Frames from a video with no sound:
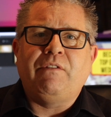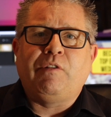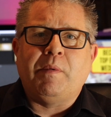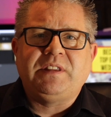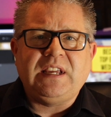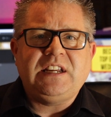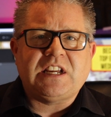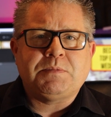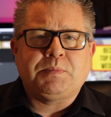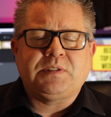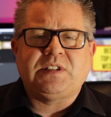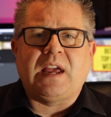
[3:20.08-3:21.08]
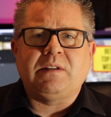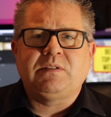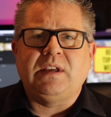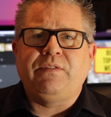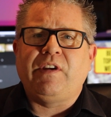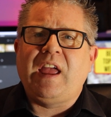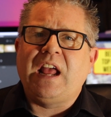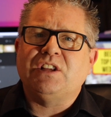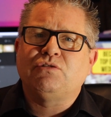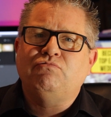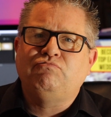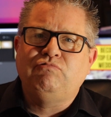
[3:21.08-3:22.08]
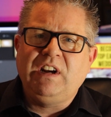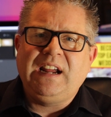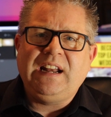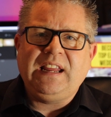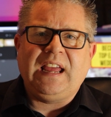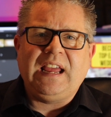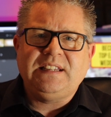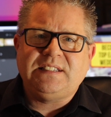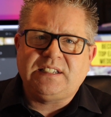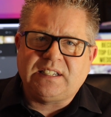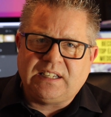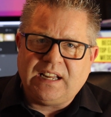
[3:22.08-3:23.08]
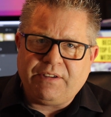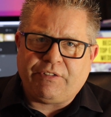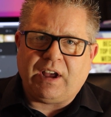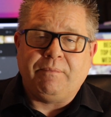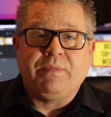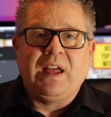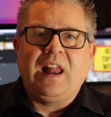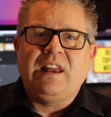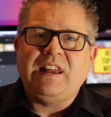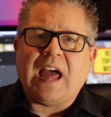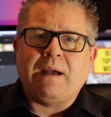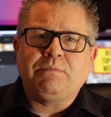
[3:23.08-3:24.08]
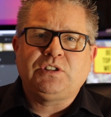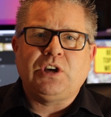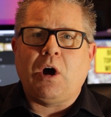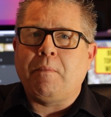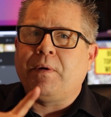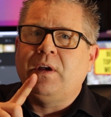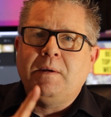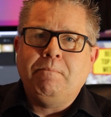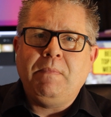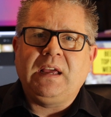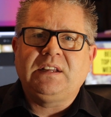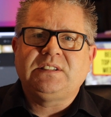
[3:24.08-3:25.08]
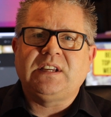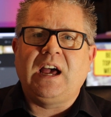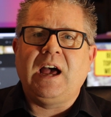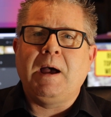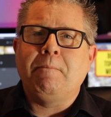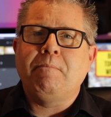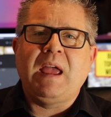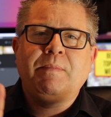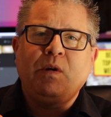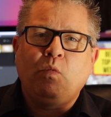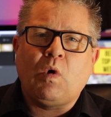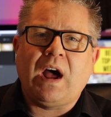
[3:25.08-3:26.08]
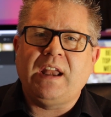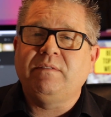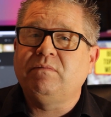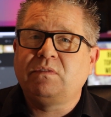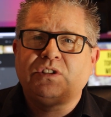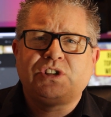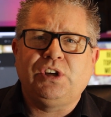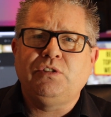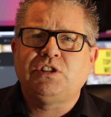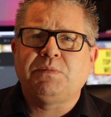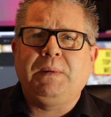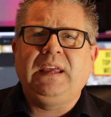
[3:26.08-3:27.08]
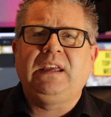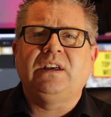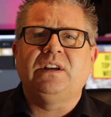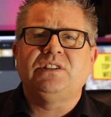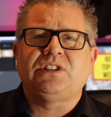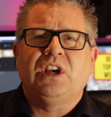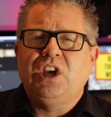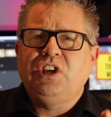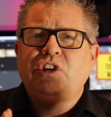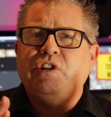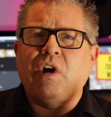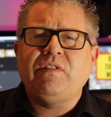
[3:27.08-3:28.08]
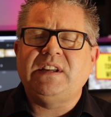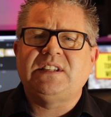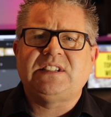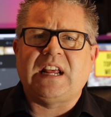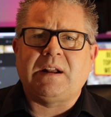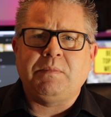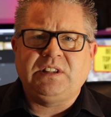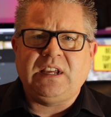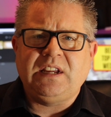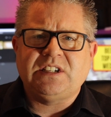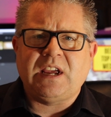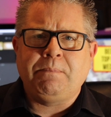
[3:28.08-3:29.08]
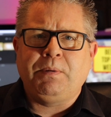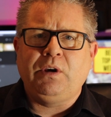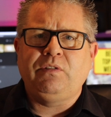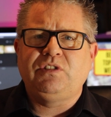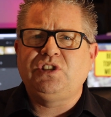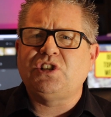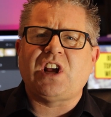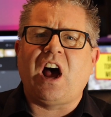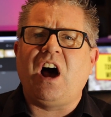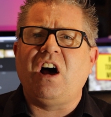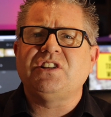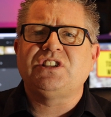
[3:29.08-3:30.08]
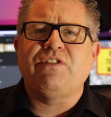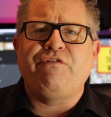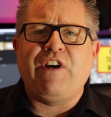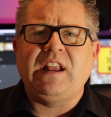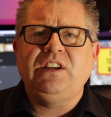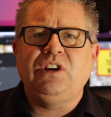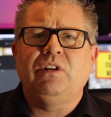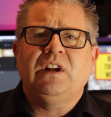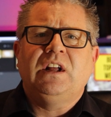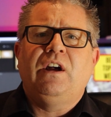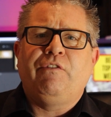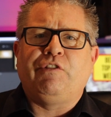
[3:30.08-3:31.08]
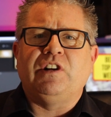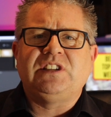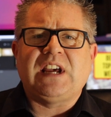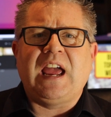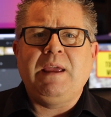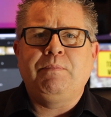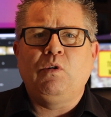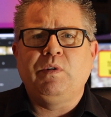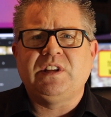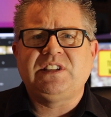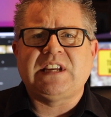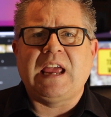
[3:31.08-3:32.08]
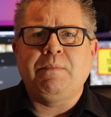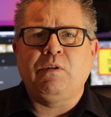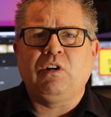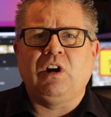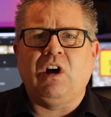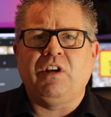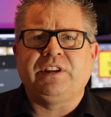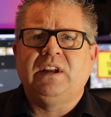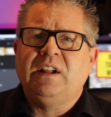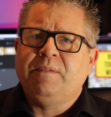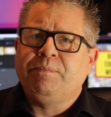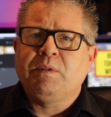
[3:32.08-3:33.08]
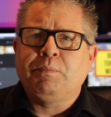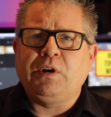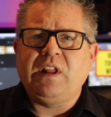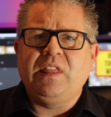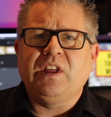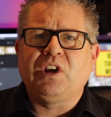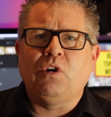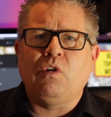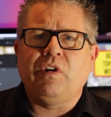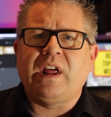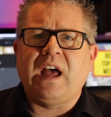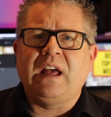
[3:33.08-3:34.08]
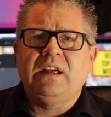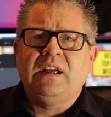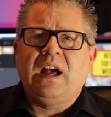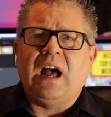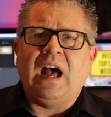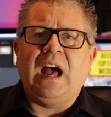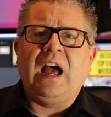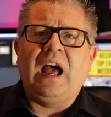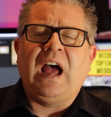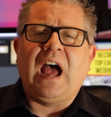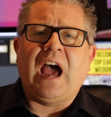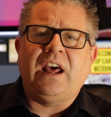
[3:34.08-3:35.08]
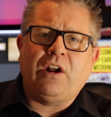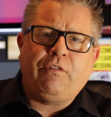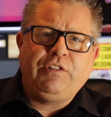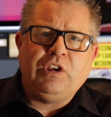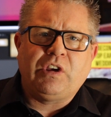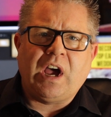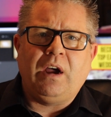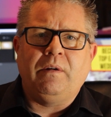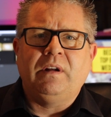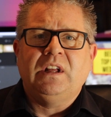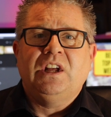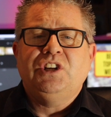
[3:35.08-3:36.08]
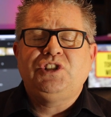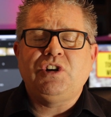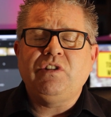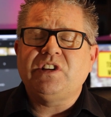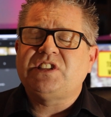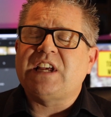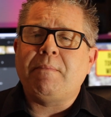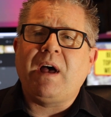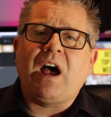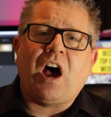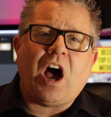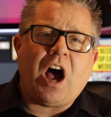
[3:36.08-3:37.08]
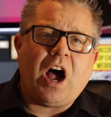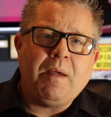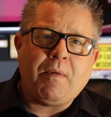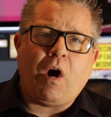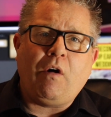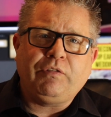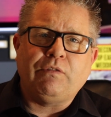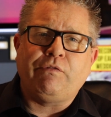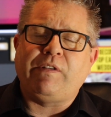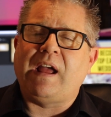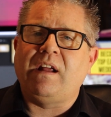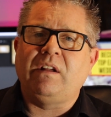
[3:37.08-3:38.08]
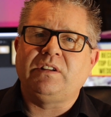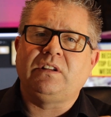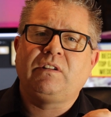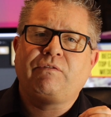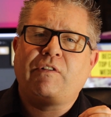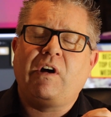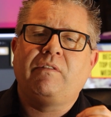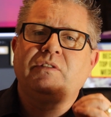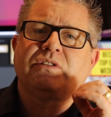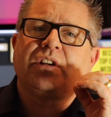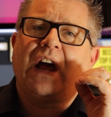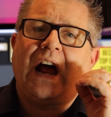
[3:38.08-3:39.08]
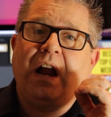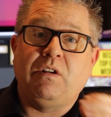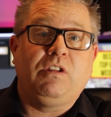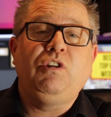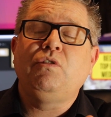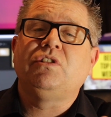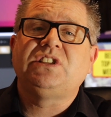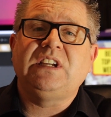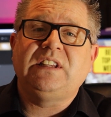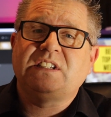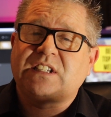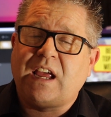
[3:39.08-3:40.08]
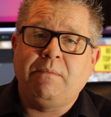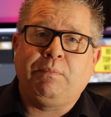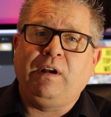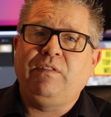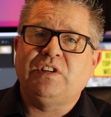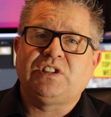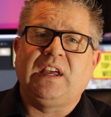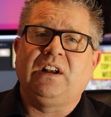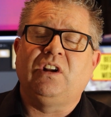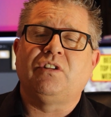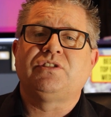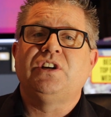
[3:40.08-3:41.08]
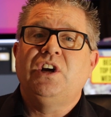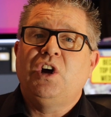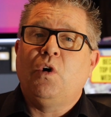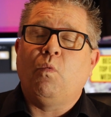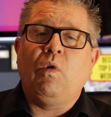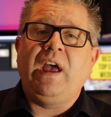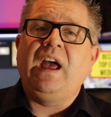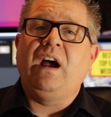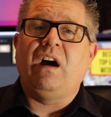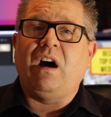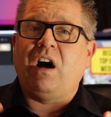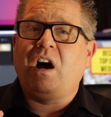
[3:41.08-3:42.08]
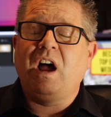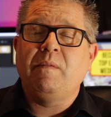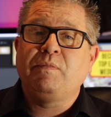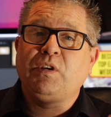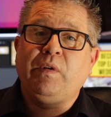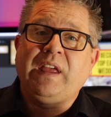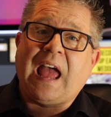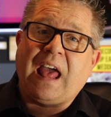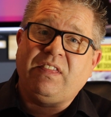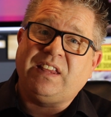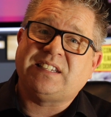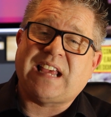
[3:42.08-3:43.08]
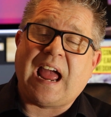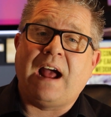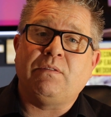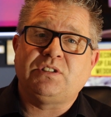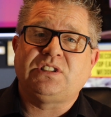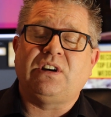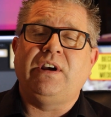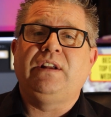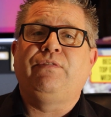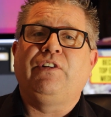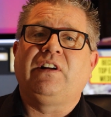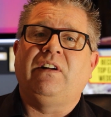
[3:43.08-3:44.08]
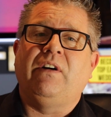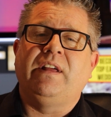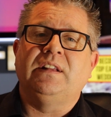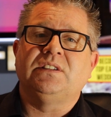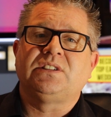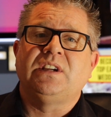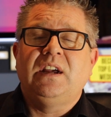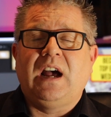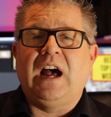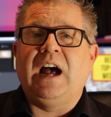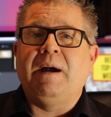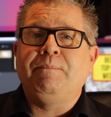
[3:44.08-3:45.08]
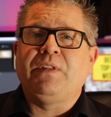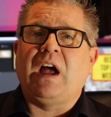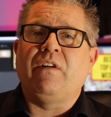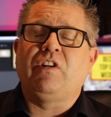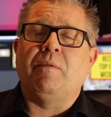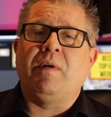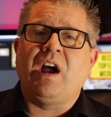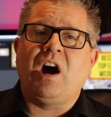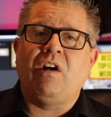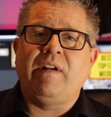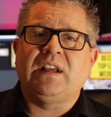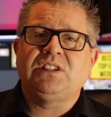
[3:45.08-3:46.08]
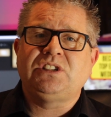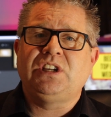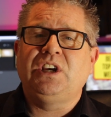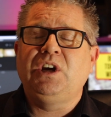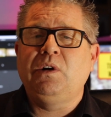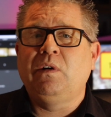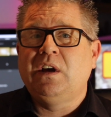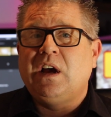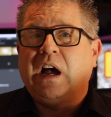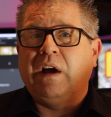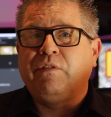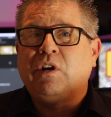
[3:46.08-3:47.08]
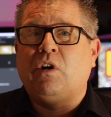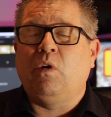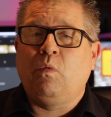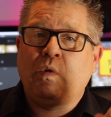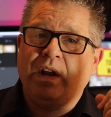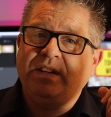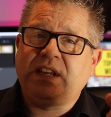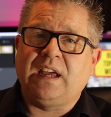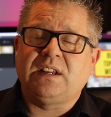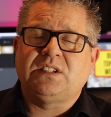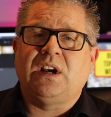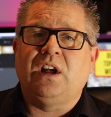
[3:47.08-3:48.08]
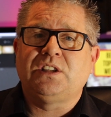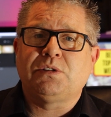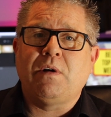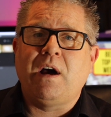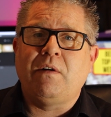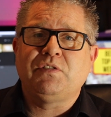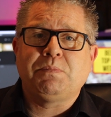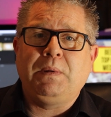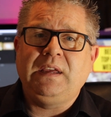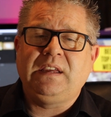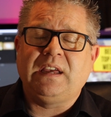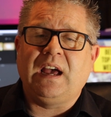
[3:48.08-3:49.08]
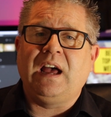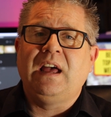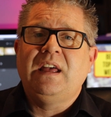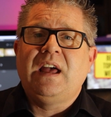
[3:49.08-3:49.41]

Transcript: from a DJ's perspective, it's really easy to deliver. Laptop, mixer, maybe one, two speakers. You don't need to set up your DJ booth. Just ask the venue for a table with a tablecloth, put it in the corner, and off you go. During the summer, I'm often found, and you can see this in previous gig logs, where I'm doing this outside for clients. I've got my RX2, I've got one DXR12 speaker,